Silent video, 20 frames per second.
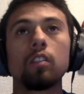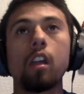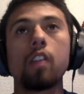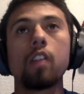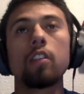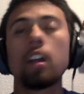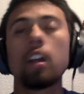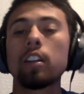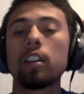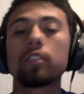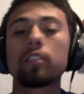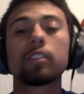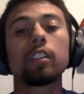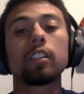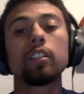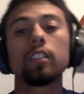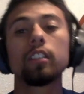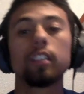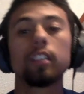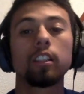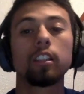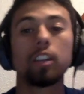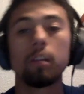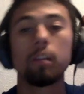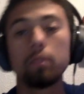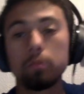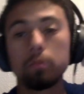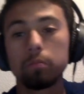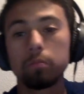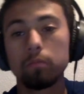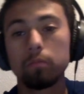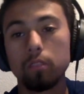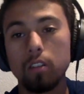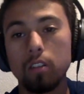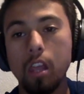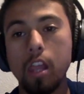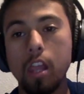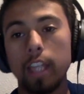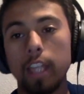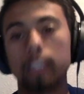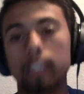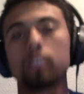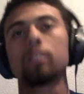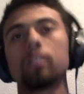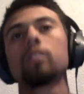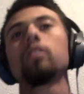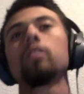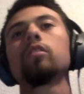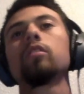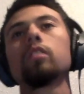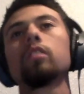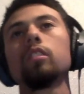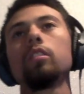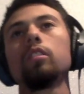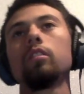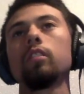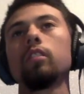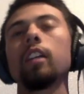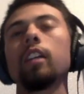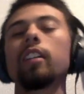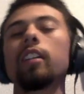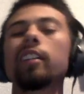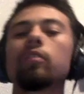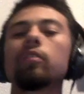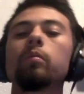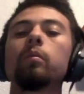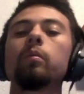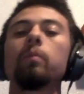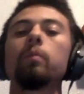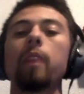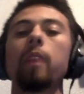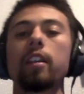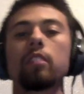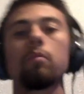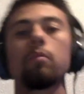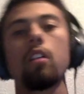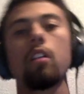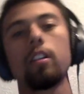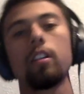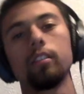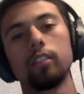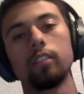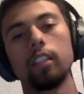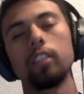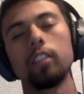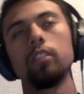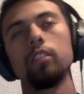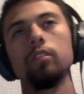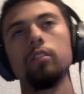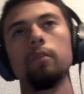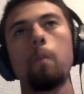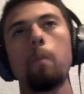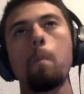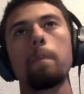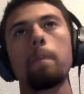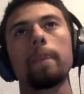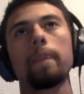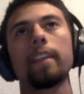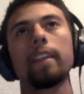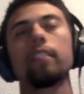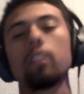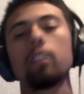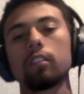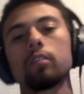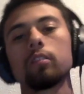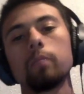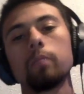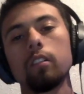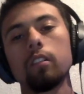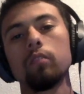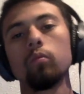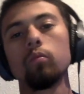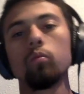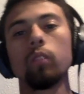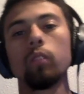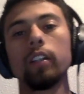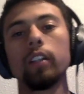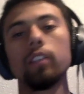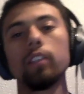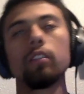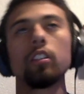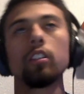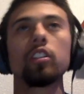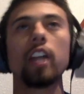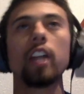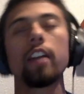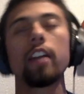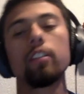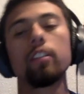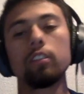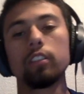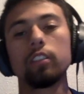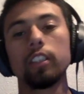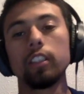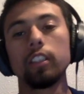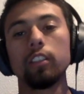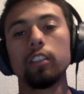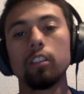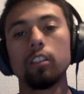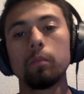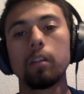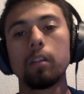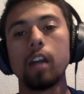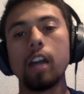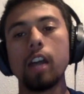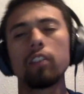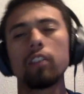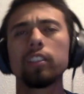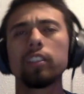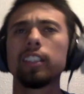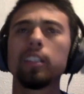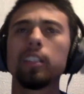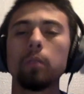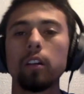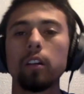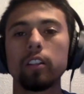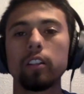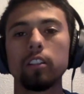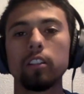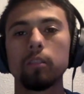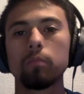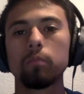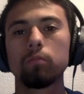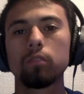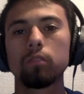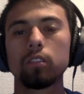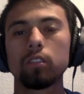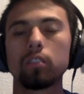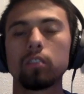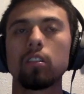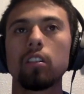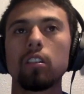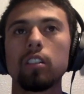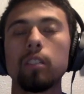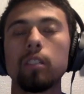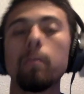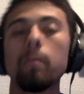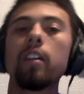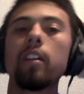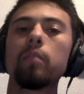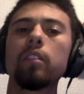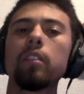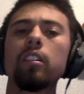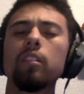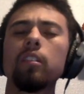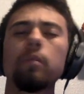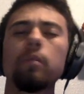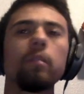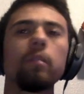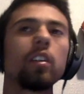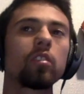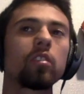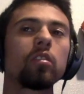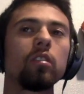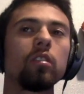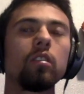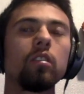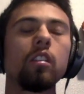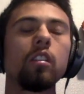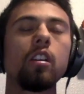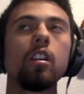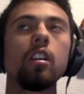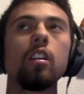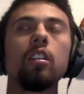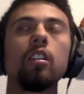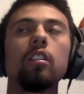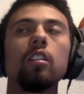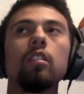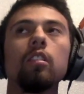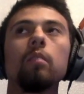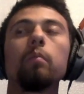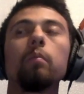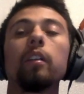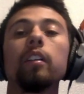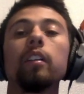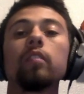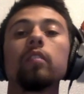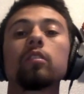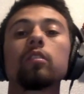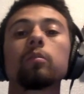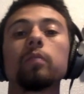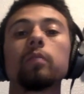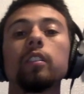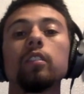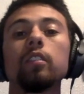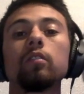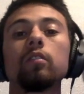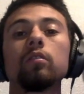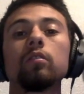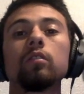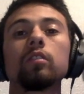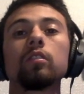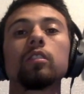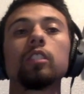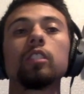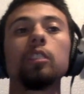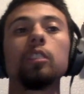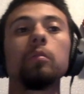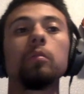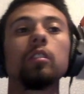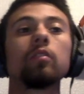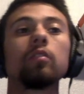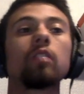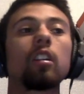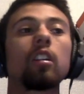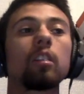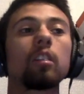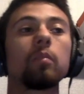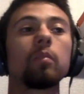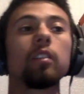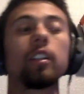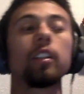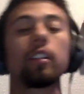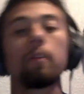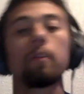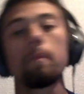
Not necessarily the come up, like, because usually that's what people bash him on, is that he talks about where the janitor thing, but I don't think he brought it up this song. He might have brought it up, I'm not sure, but it was pretty cool to see him, talk about like